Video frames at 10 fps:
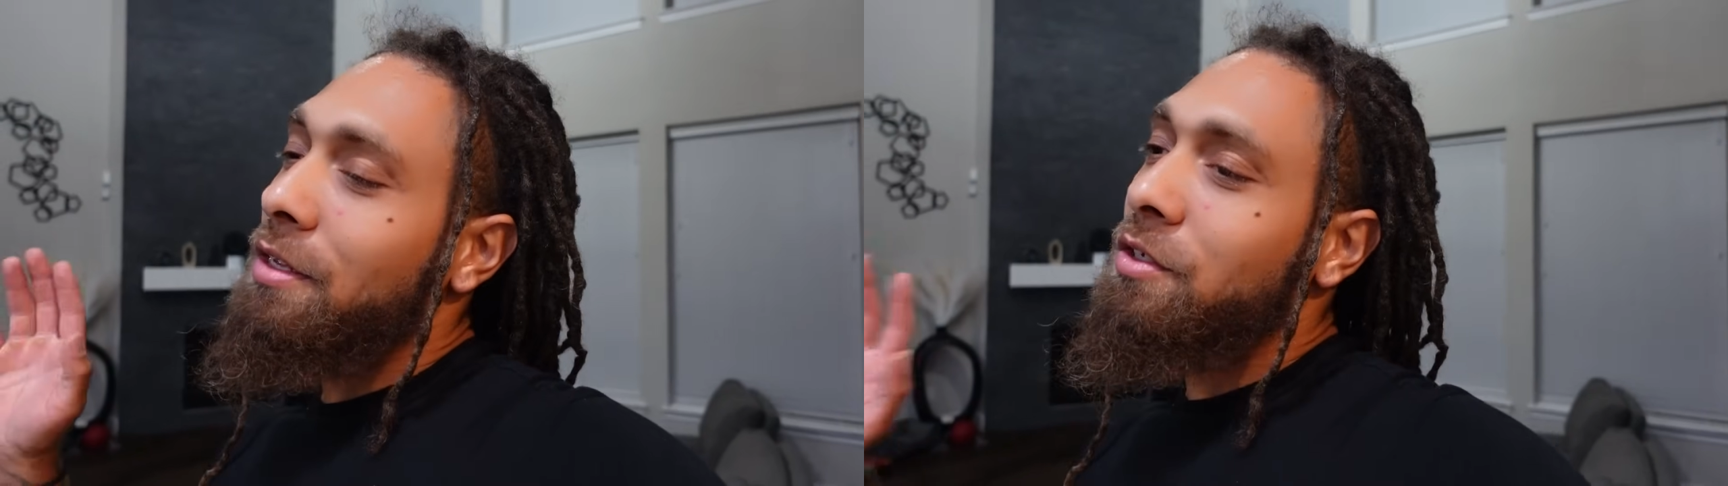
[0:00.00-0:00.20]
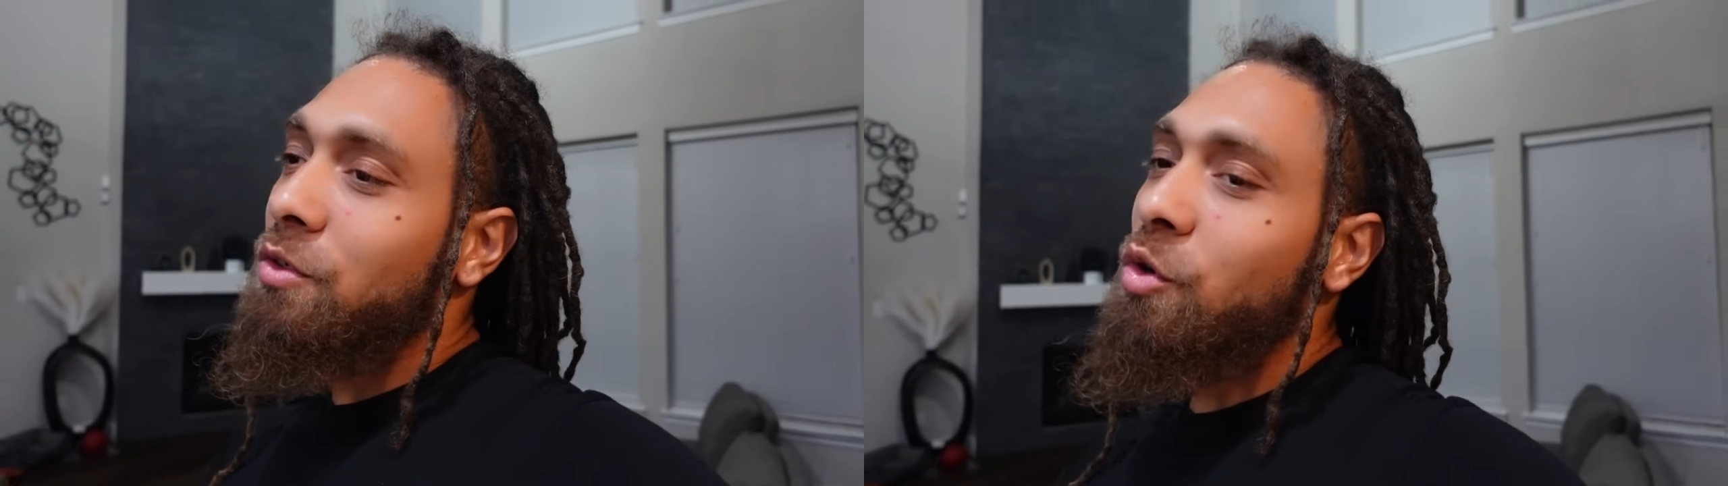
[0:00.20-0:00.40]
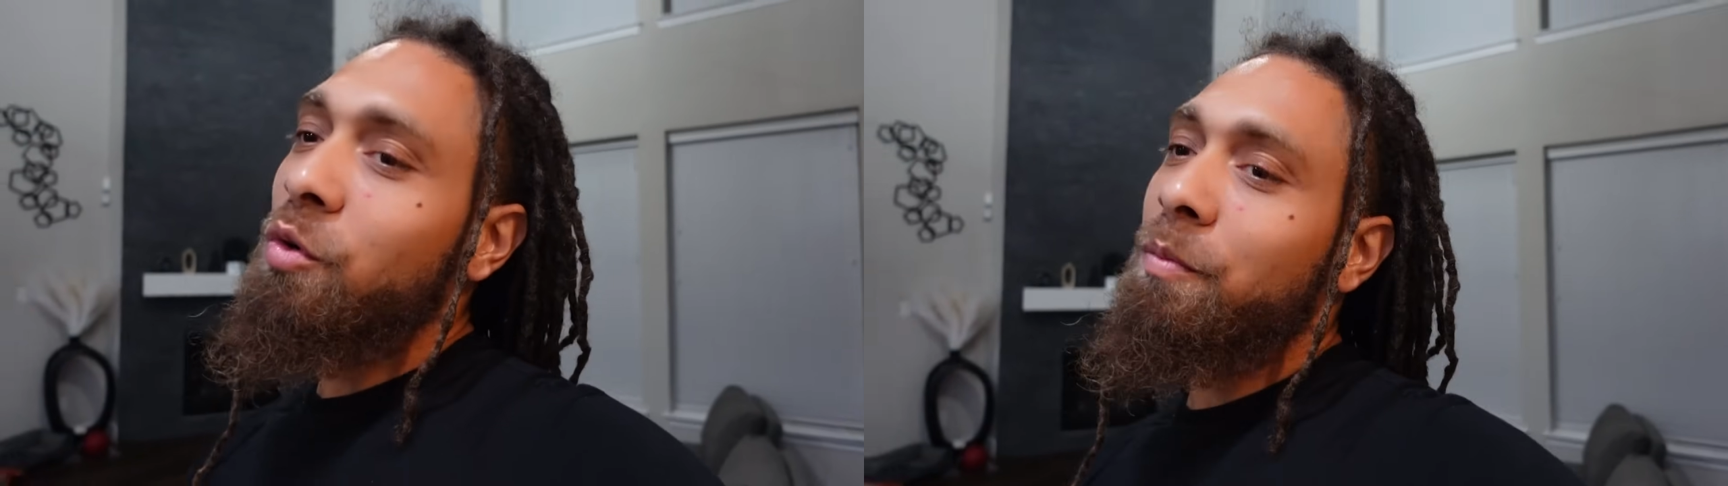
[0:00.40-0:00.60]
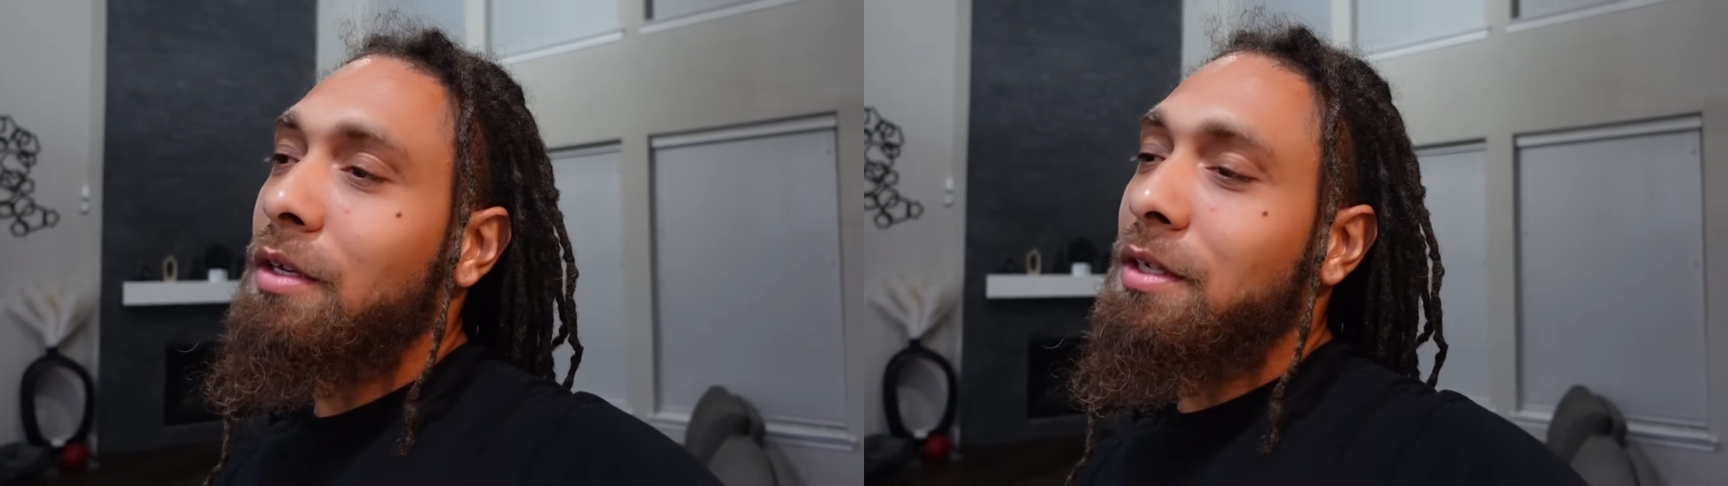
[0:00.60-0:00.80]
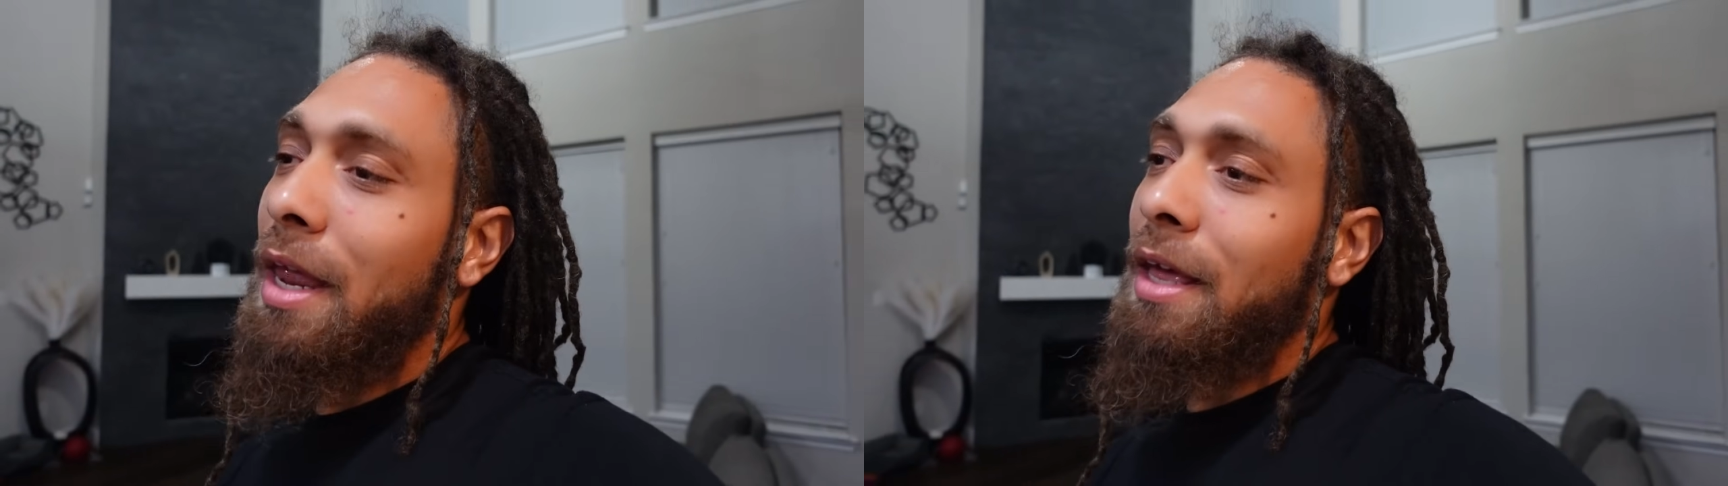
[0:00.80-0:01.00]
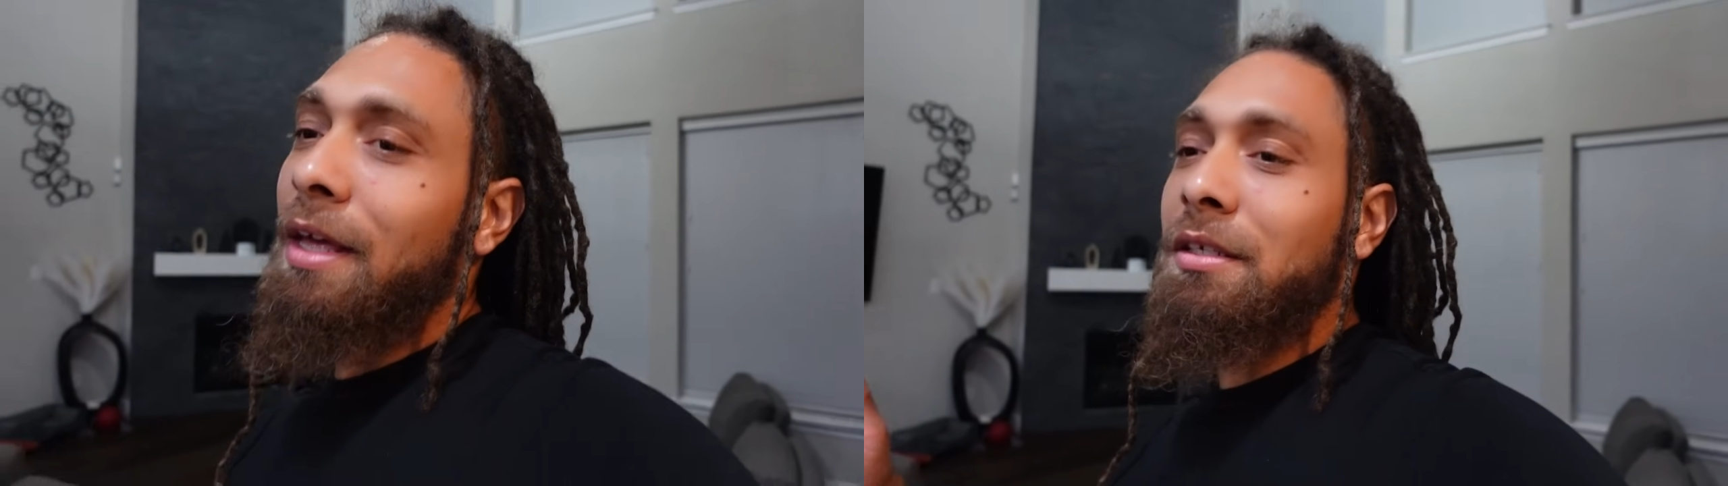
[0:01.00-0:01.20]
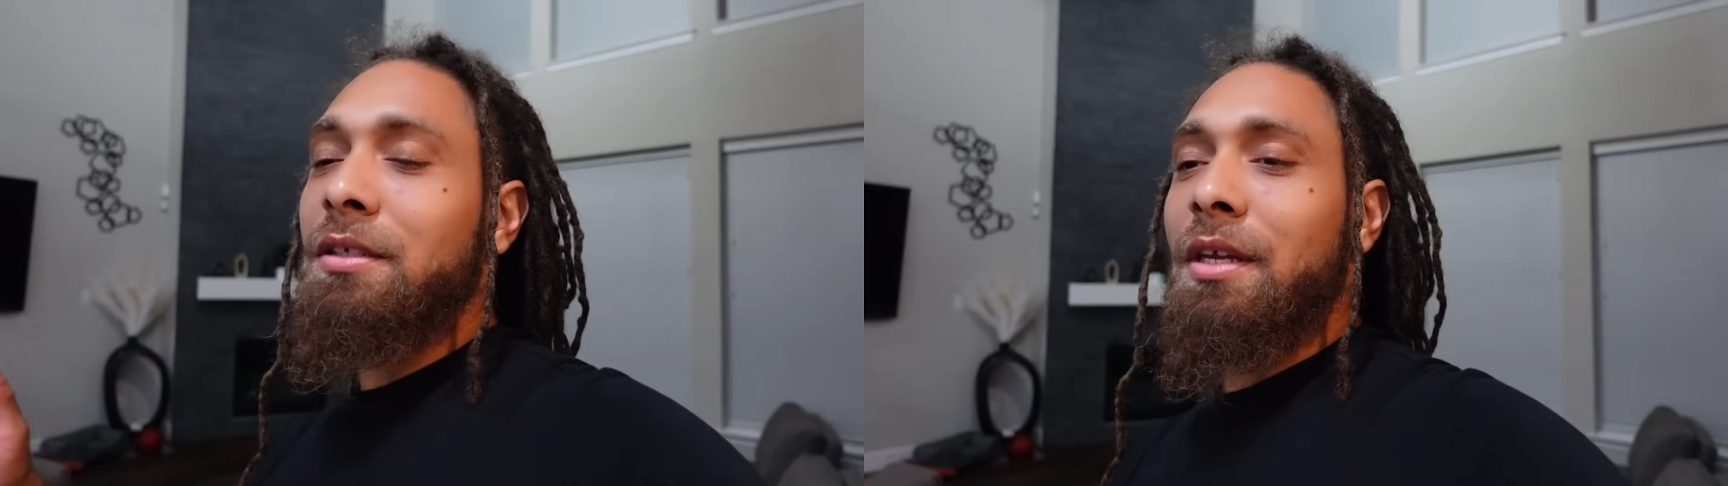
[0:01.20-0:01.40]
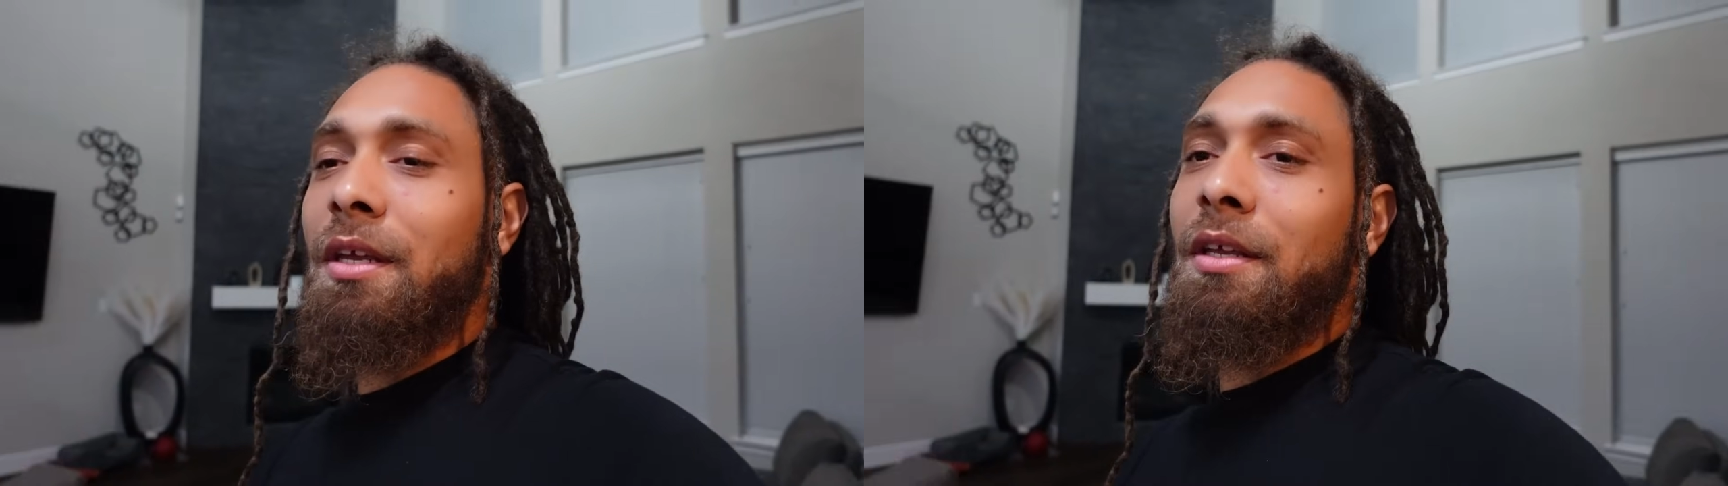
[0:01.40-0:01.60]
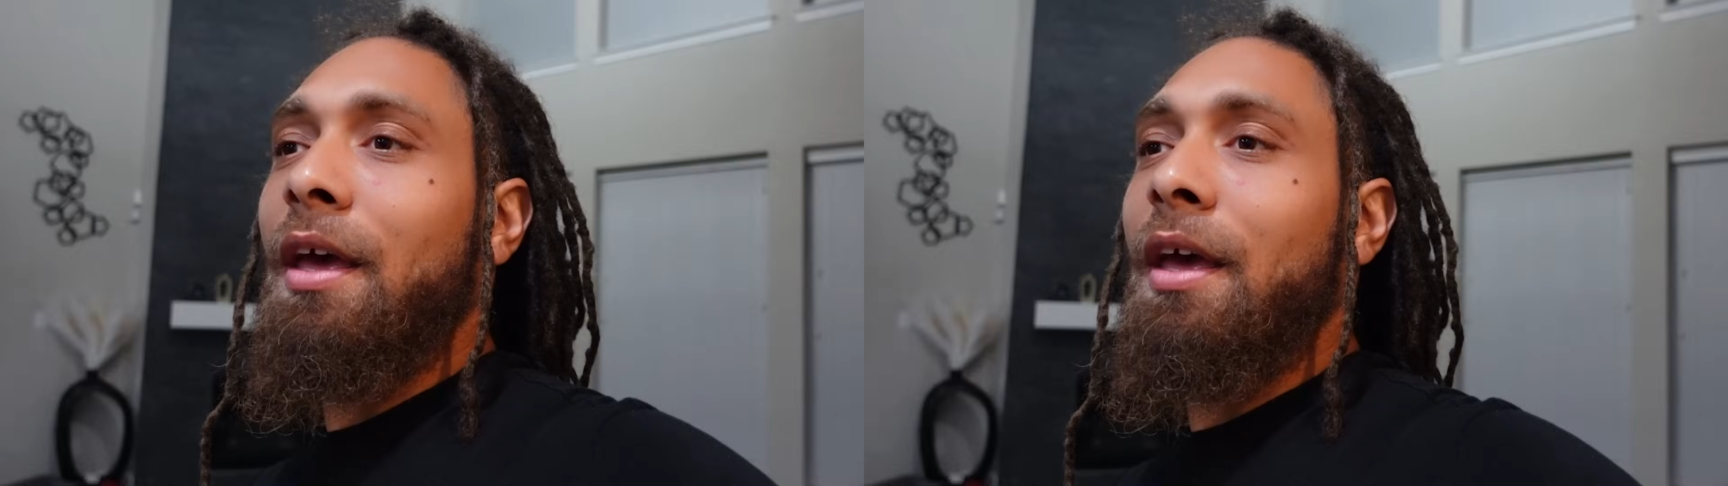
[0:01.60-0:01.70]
Snoop because of that incident.